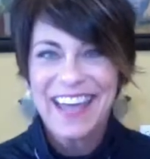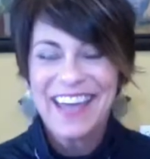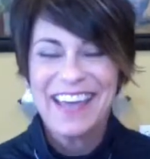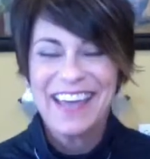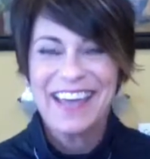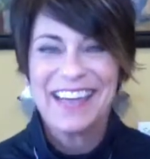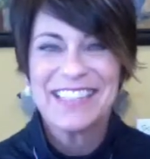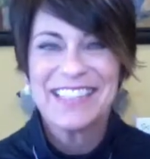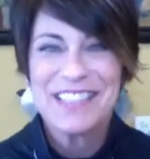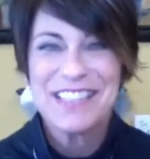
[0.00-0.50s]

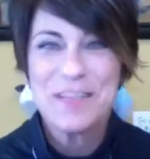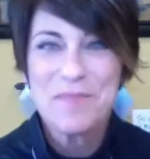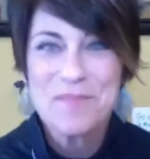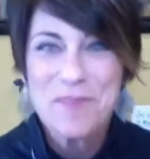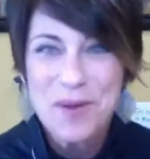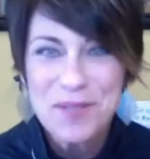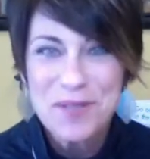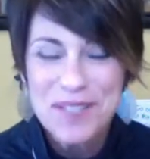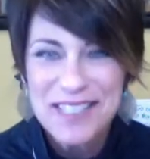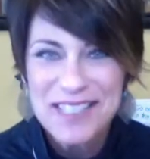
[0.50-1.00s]
It is the
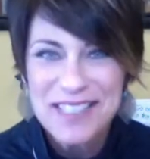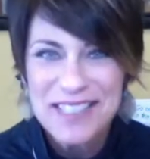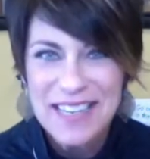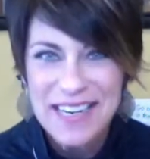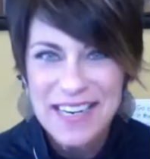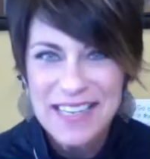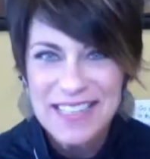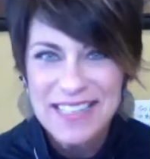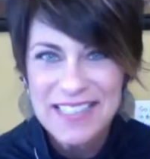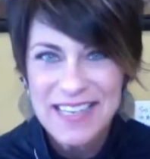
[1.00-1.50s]
most
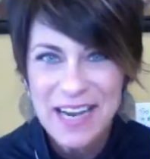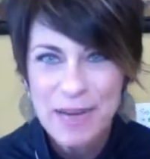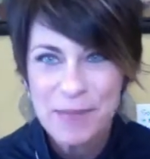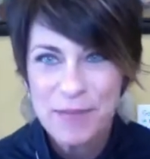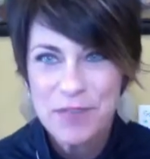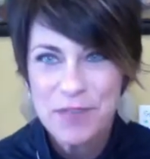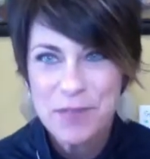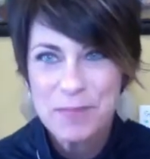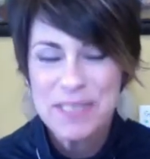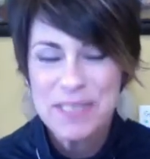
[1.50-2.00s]
exciting time
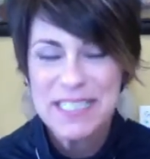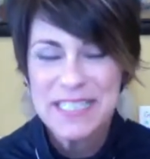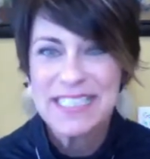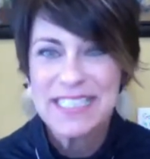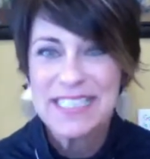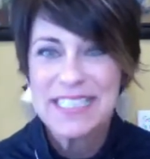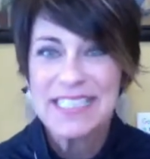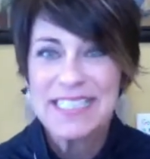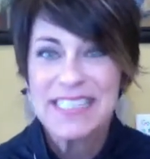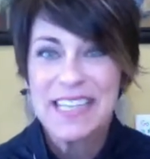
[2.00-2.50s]
of your
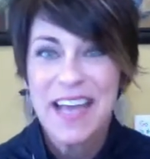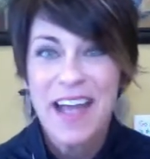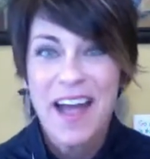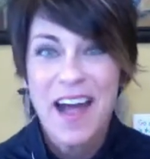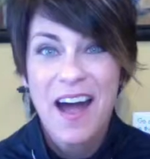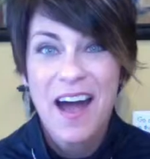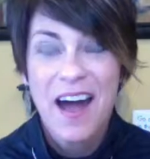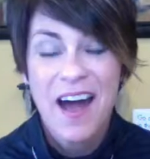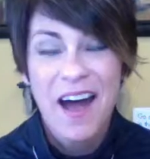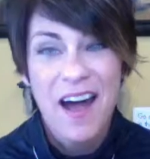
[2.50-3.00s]
business.
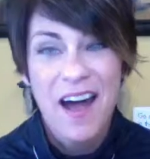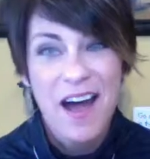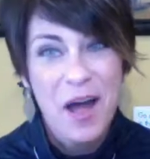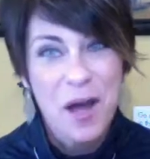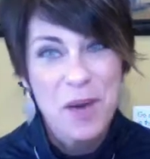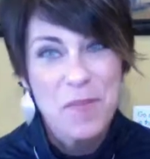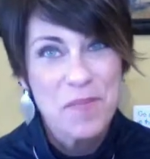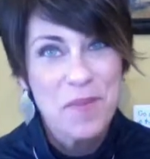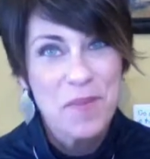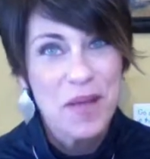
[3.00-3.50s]

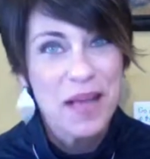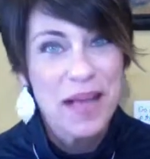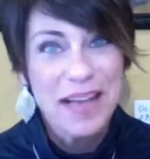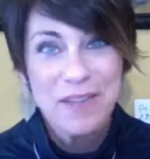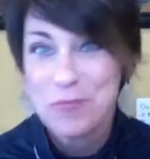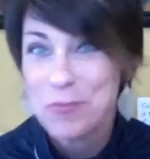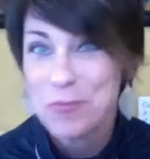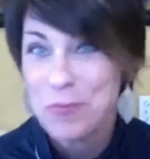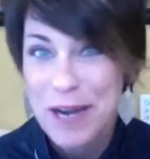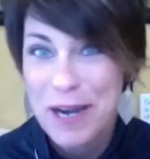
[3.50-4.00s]

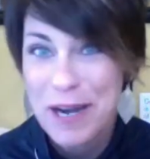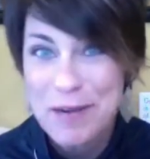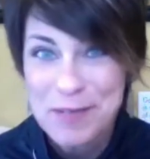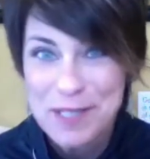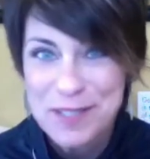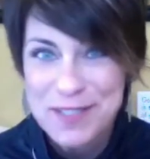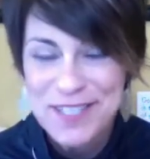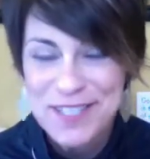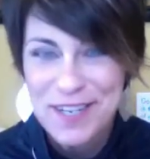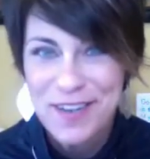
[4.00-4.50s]
Right when
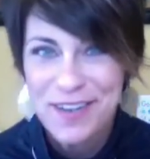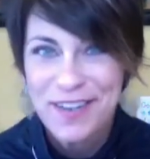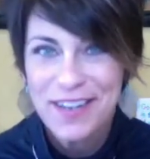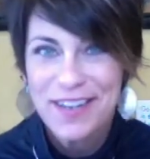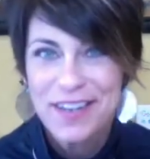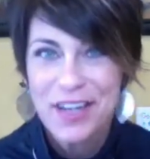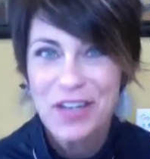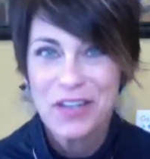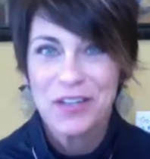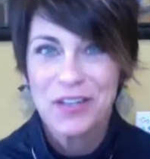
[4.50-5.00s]
you're
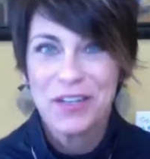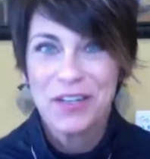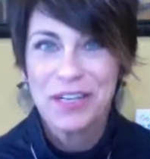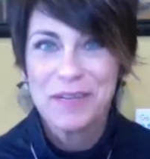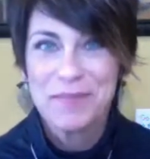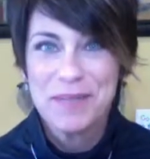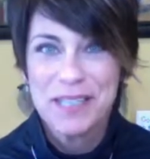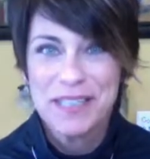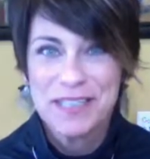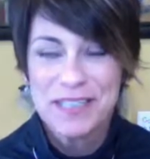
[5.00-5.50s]
starting, you're going to
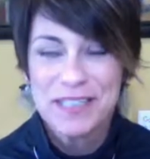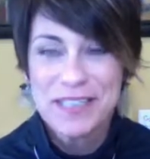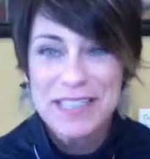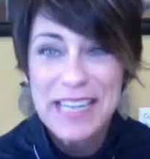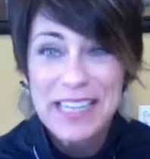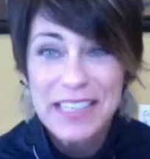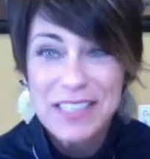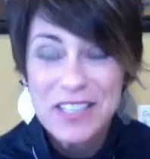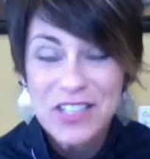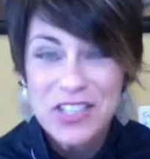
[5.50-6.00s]
be
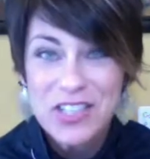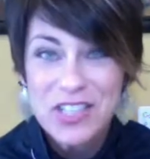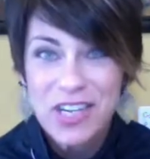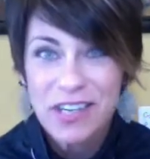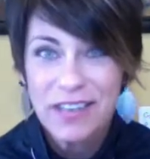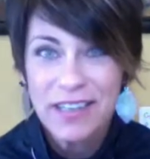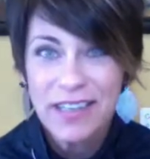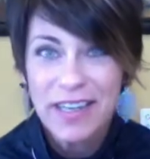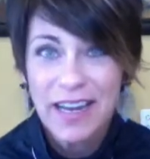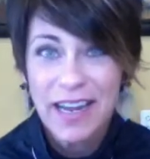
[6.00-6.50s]
excited to
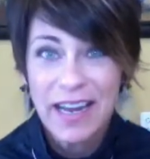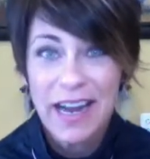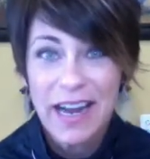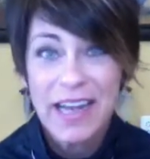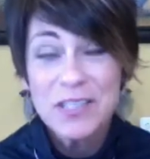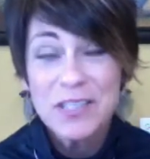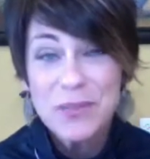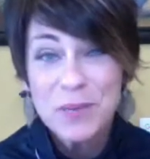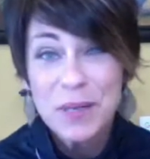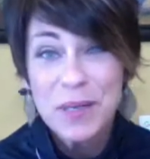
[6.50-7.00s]
share it, and I
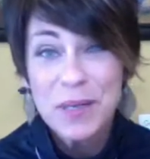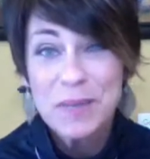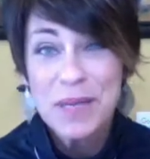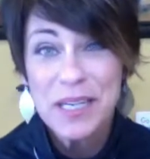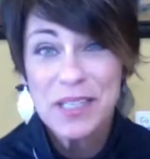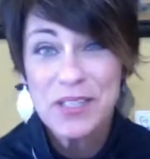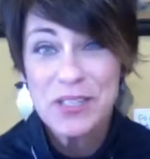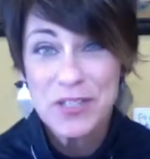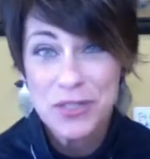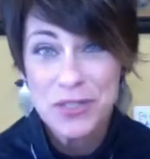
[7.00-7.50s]
just want to
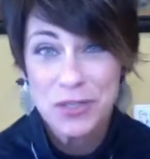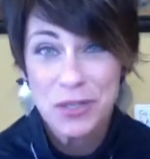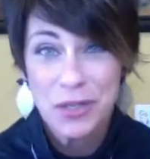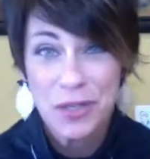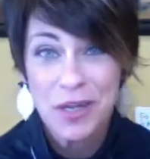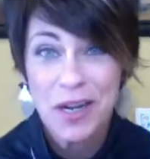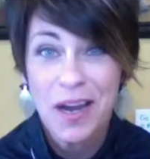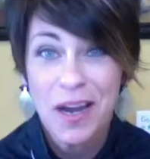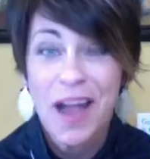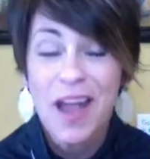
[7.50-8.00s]
make
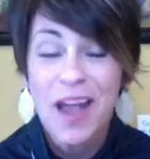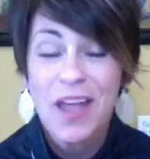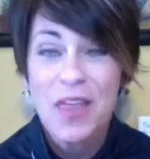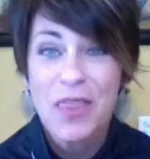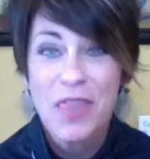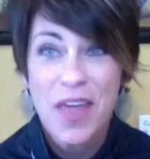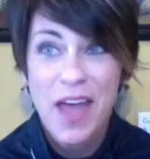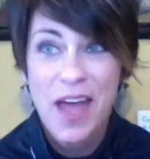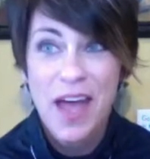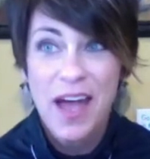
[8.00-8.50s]
sure
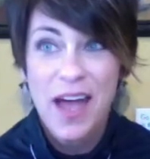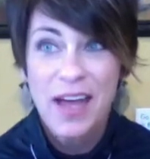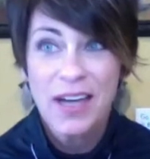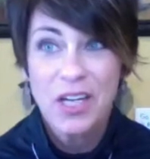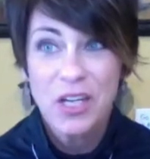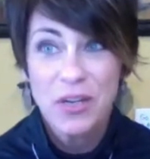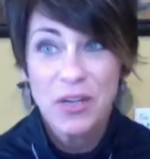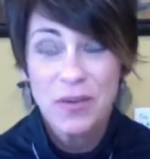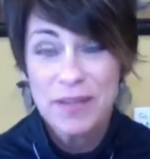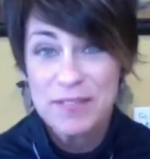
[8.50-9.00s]
that
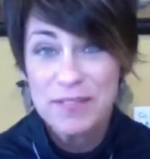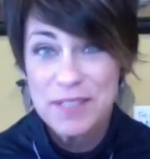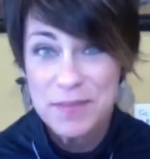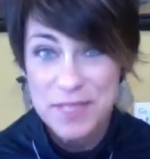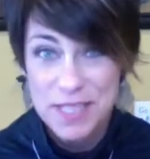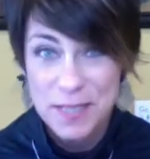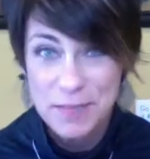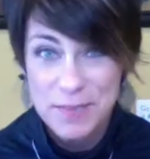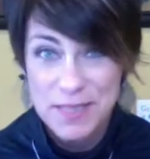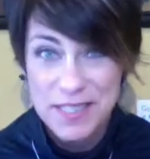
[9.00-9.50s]
you have some
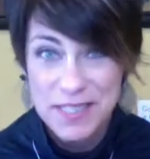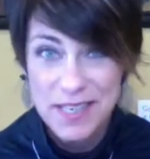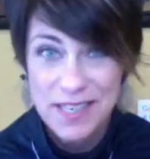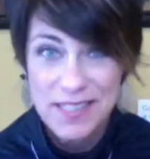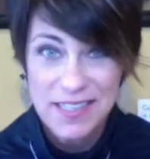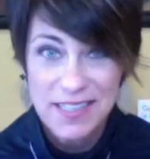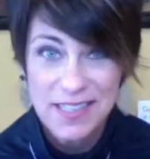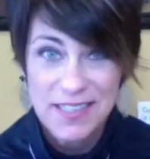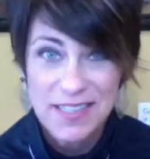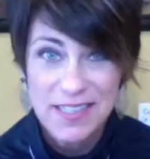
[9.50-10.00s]
tips and
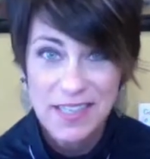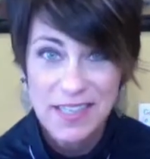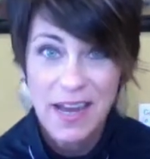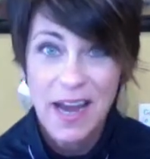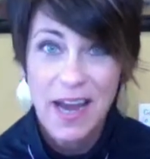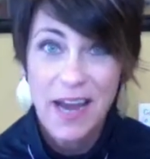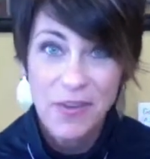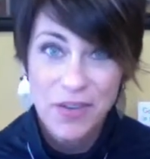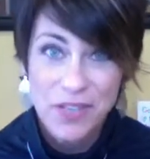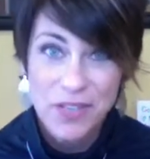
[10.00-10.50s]
ideas on
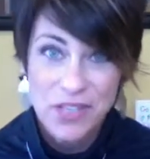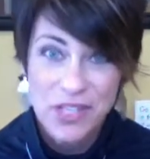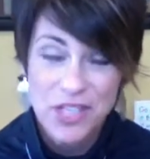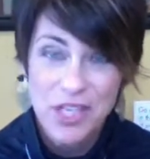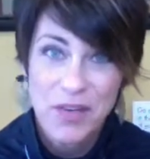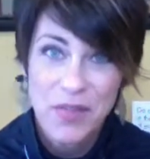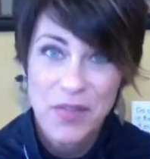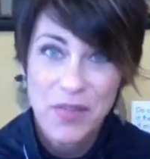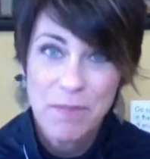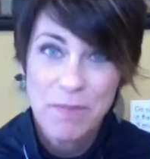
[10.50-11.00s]
how to
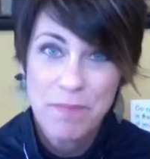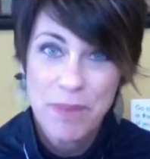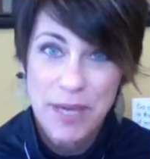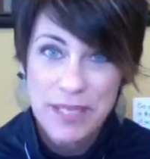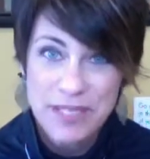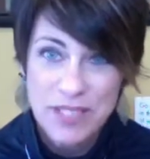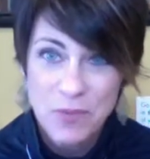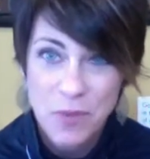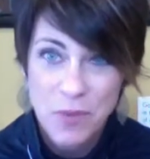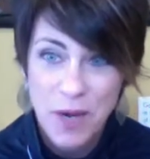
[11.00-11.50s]
share it the
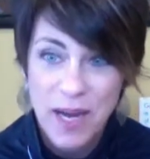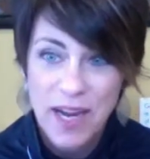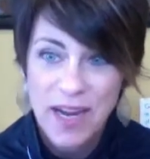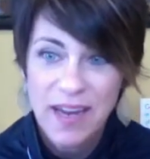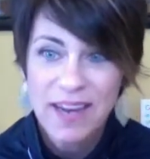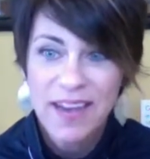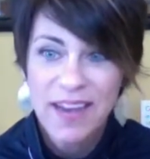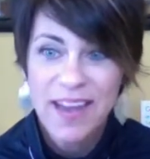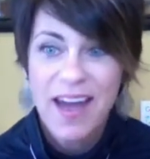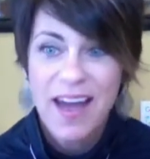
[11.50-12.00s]
best
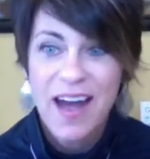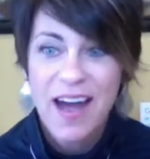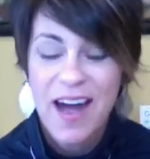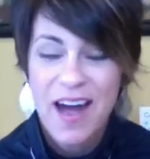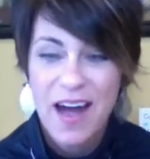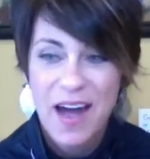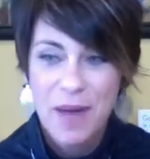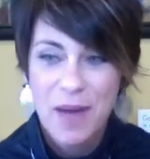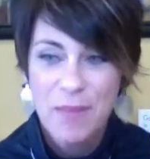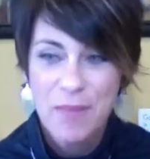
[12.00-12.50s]
way
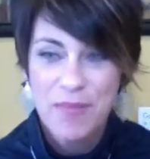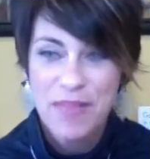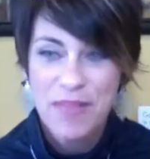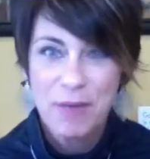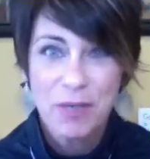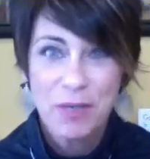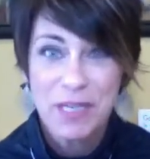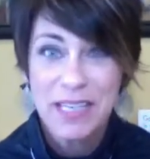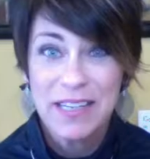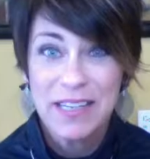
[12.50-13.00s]
that
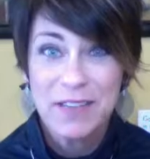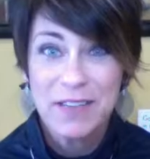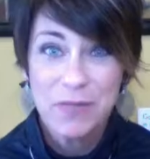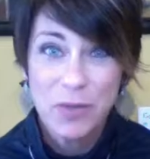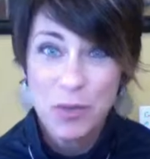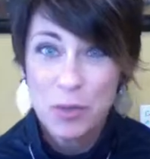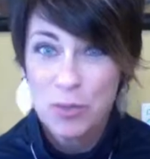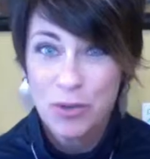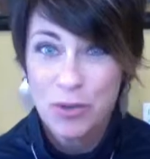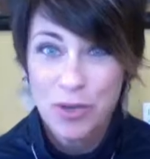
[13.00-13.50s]
will give
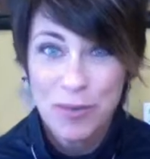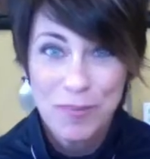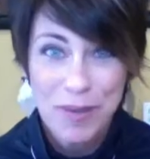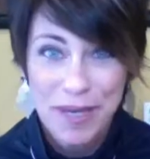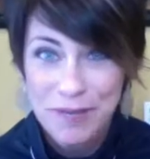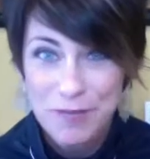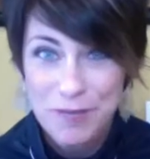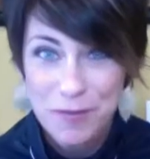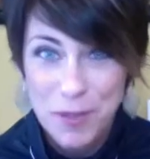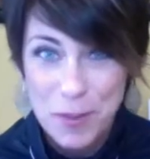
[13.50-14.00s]
you more
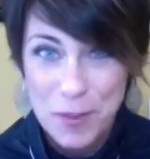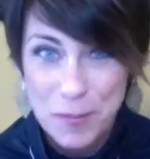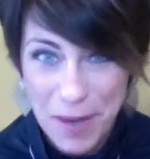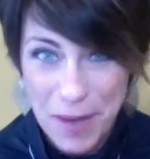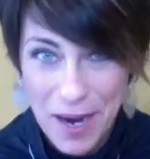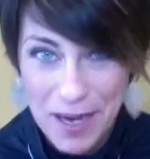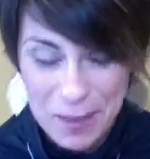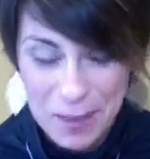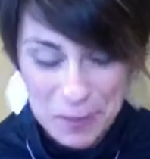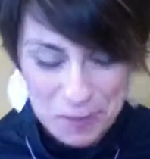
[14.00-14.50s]
bang for your
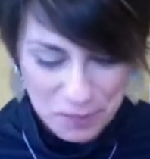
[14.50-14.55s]
buck.